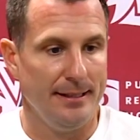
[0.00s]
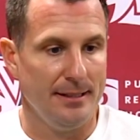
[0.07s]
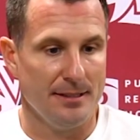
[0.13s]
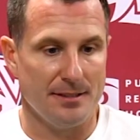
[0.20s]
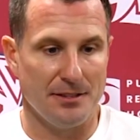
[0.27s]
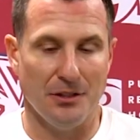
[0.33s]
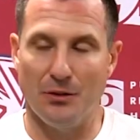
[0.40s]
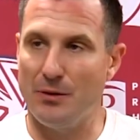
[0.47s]

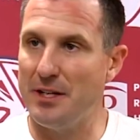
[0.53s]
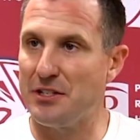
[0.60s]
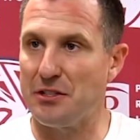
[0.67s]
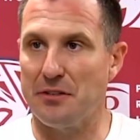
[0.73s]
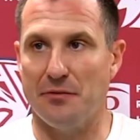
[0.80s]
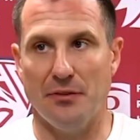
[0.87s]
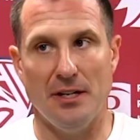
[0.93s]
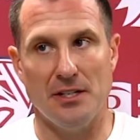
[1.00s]
Still a
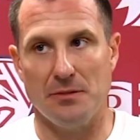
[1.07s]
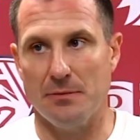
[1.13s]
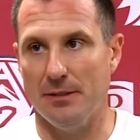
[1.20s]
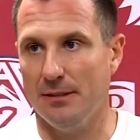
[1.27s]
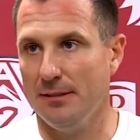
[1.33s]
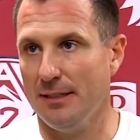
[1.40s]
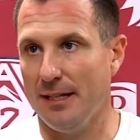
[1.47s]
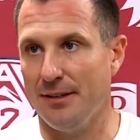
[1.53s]
redshirt
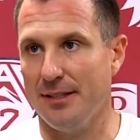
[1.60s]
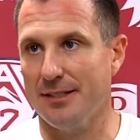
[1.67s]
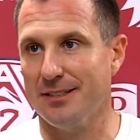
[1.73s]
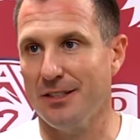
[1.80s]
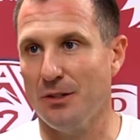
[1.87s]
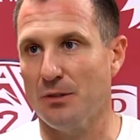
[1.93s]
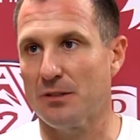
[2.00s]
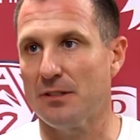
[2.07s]
freshman. I think
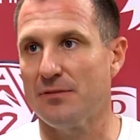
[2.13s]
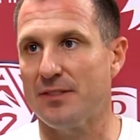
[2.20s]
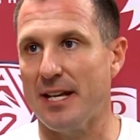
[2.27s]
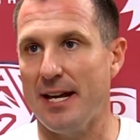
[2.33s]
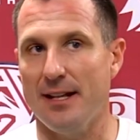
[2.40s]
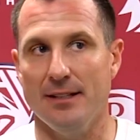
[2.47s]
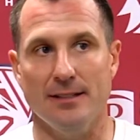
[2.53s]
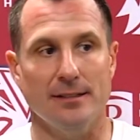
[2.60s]
loads of
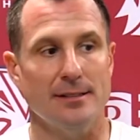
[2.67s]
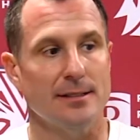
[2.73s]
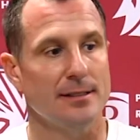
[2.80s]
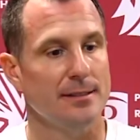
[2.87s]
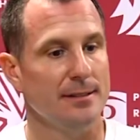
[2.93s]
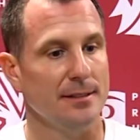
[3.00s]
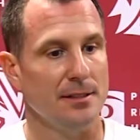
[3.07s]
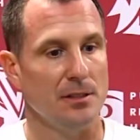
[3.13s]
talent.
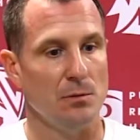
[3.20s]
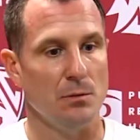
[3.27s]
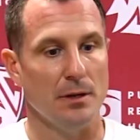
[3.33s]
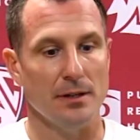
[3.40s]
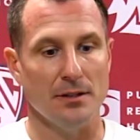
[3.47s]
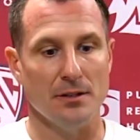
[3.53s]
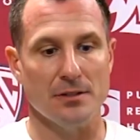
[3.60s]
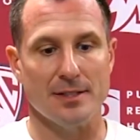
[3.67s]
You know, one
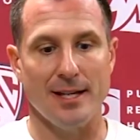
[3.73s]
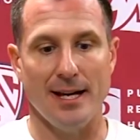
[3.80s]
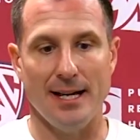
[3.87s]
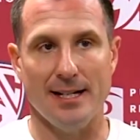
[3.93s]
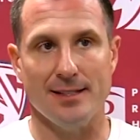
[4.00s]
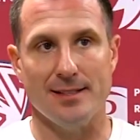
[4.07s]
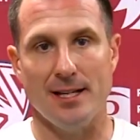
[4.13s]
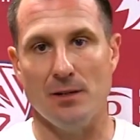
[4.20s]
of those
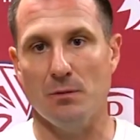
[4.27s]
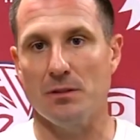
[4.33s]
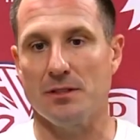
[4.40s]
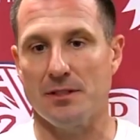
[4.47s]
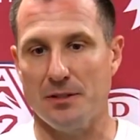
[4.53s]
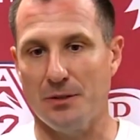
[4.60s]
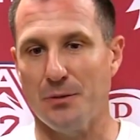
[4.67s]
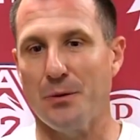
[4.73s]
guys that we're
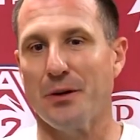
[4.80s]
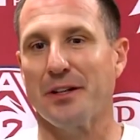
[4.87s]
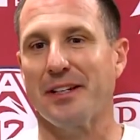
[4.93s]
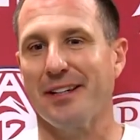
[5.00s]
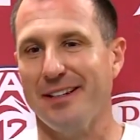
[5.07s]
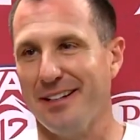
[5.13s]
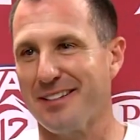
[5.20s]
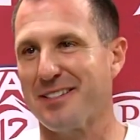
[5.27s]
still
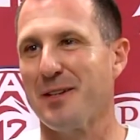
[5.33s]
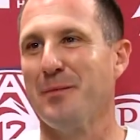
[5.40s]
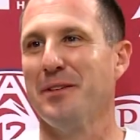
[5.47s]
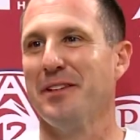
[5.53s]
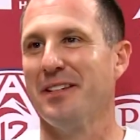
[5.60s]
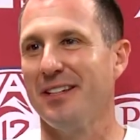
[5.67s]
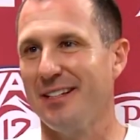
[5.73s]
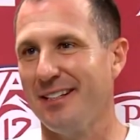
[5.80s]
working on some
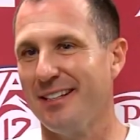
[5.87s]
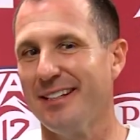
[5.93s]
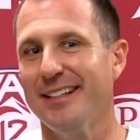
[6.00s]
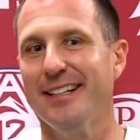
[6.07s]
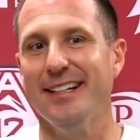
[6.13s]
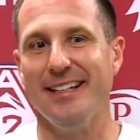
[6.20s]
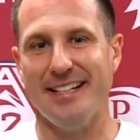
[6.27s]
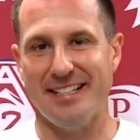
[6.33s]
of the
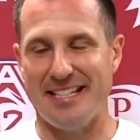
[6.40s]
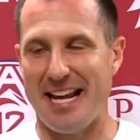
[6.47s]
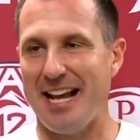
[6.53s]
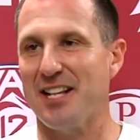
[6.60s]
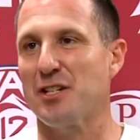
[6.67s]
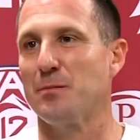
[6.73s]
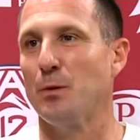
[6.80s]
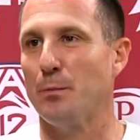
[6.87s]

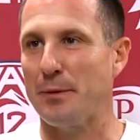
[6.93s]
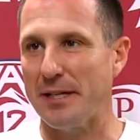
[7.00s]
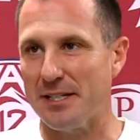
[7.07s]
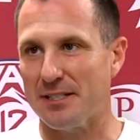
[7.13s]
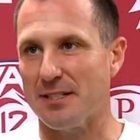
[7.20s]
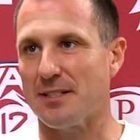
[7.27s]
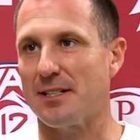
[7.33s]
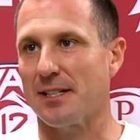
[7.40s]
intangible
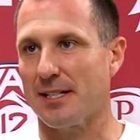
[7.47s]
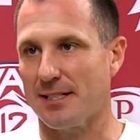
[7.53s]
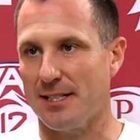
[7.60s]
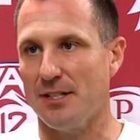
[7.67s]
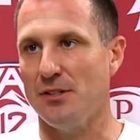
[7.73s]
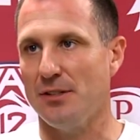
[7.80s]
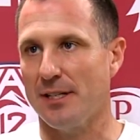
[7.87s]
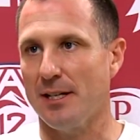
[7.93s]
pieces to
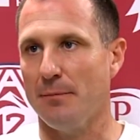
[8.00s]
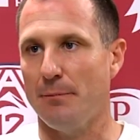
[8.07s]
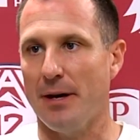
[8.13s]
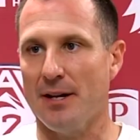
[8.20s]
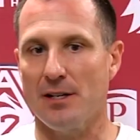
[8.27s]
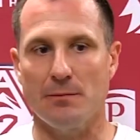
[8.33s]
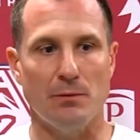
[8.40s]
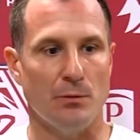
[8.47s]
continue to get
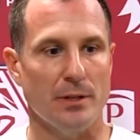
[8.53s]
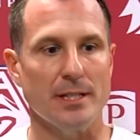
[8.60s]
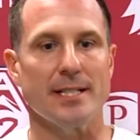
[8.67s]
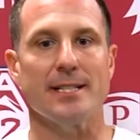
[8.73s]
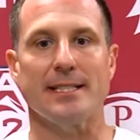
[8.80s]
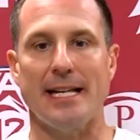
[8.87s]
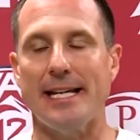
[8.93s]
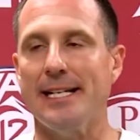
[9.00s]
better. But when he
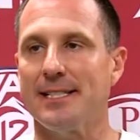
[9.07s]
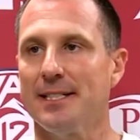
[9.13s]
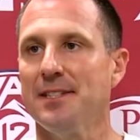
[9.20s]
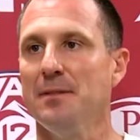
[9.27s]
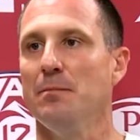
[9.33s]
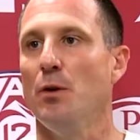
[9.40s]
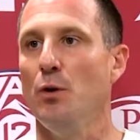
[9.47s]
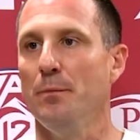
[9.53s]
stays in
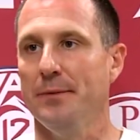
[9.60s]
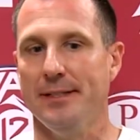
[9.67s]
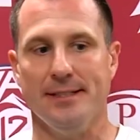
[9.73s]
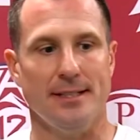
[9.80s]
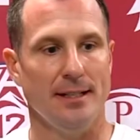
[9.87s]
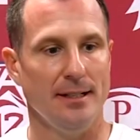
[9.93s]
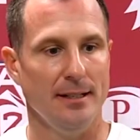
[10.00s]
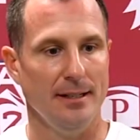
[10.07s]
the
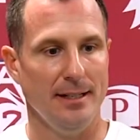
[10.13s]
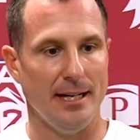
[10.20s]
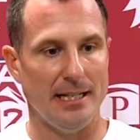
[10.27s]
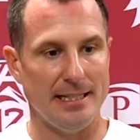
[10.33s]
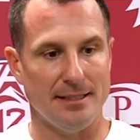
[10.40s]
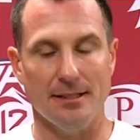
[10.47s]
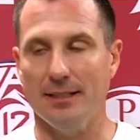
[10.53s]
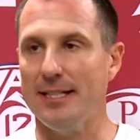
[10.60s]
moment
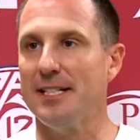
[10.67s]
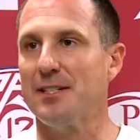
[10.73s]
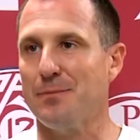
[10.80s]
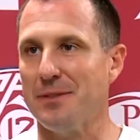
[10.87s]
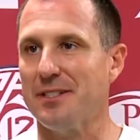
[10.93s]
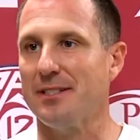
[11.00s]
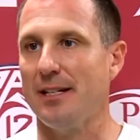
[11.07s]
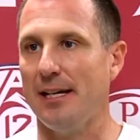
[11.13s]
and he deletes
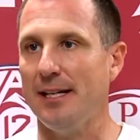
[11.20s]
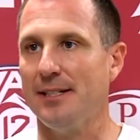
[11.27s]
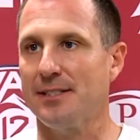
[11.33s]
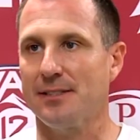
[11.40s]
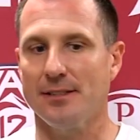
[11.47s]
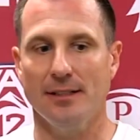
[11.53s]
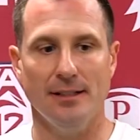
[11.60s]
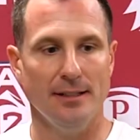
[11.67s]

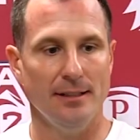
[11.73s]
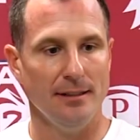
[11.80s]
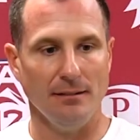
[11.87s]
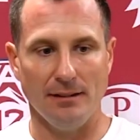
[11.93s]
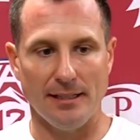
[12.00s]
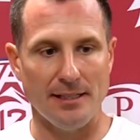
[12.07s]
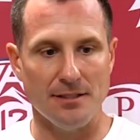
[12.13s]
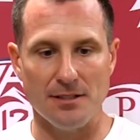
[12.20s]
mistakes,
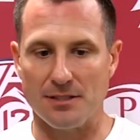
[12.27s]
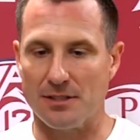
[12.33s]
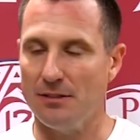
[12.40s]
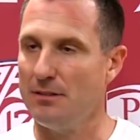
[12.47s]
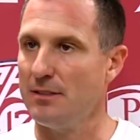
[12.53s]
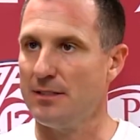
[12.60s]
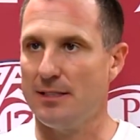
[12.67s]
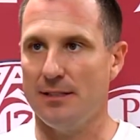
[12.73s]
he's as
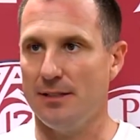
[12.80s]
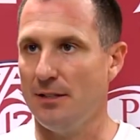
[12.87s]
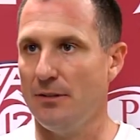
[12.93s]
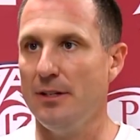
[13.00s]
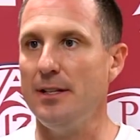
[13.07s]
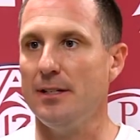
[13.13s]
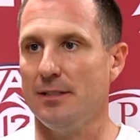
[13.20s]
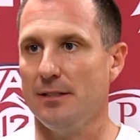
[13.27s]
good as there
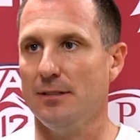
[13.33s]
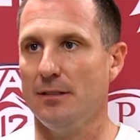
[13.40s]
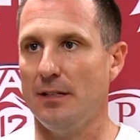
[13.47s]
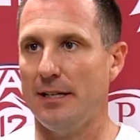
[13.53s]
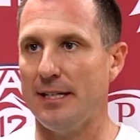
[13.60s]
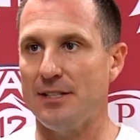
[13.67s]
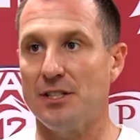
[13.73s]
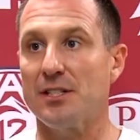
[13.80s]
is.
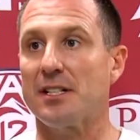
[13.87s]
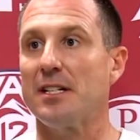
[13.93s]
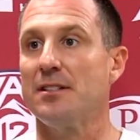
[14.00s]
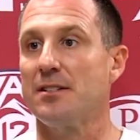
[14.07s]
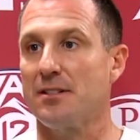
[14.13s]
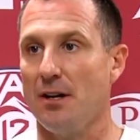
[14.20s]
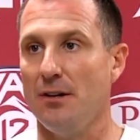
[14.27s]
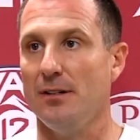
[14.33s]
And he's just getting
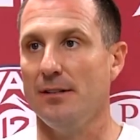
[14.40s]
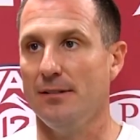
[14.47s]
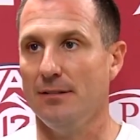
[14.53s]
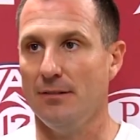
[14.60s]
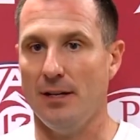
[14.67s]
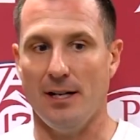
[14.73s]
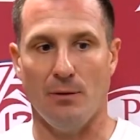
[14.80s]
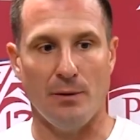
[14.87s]
started,
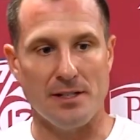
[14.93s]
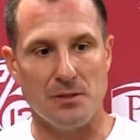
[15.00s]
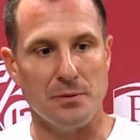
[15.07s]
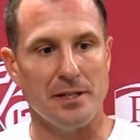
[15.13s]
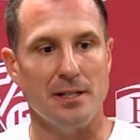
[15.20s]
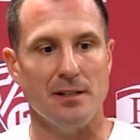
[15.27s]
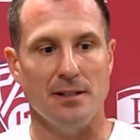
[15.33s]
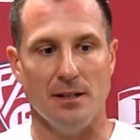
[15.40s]
right? Wait till
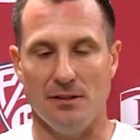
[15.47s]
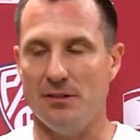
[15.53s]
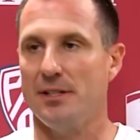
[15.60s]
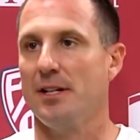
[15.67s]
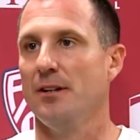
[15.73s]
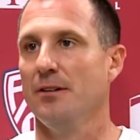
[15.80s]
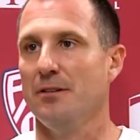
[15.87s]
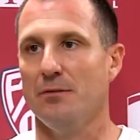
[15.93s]
we get another
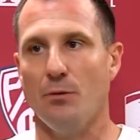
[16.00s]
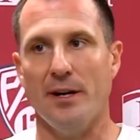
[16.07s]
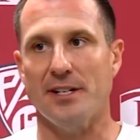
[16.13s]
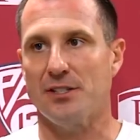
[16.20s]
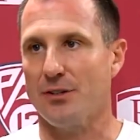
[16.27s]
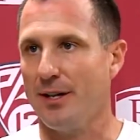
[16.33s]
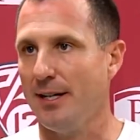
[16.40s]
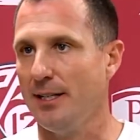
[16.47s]
year of weight
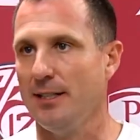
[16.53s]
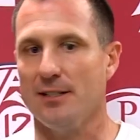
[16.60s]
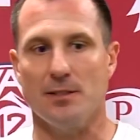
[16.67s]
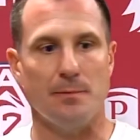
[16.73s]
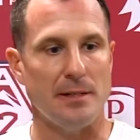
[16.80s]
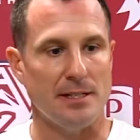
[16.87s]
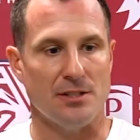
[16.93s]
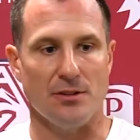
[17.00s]
training and
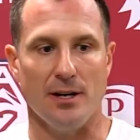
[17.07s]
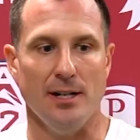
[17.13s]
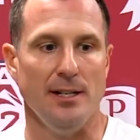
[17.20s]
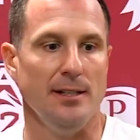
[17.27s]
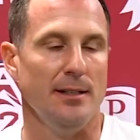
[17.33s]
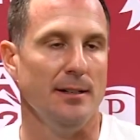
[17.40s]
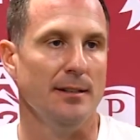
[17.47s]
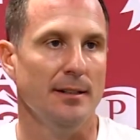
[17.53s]
speed
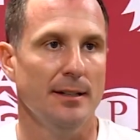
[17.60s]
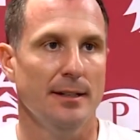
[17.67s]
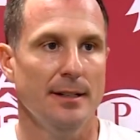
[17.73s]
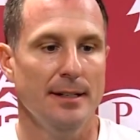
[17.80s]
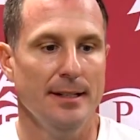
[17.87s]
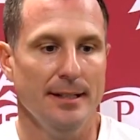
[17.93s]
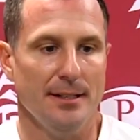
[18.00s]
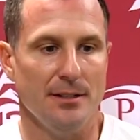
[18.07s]
training and
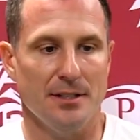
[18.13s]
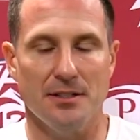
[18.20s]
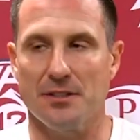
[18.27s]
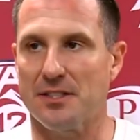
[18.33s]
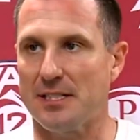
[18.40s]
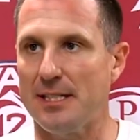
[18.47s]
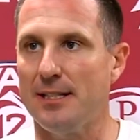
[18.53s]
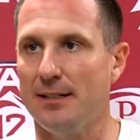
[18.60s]
you know, he'll
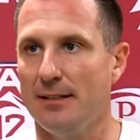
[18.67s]
see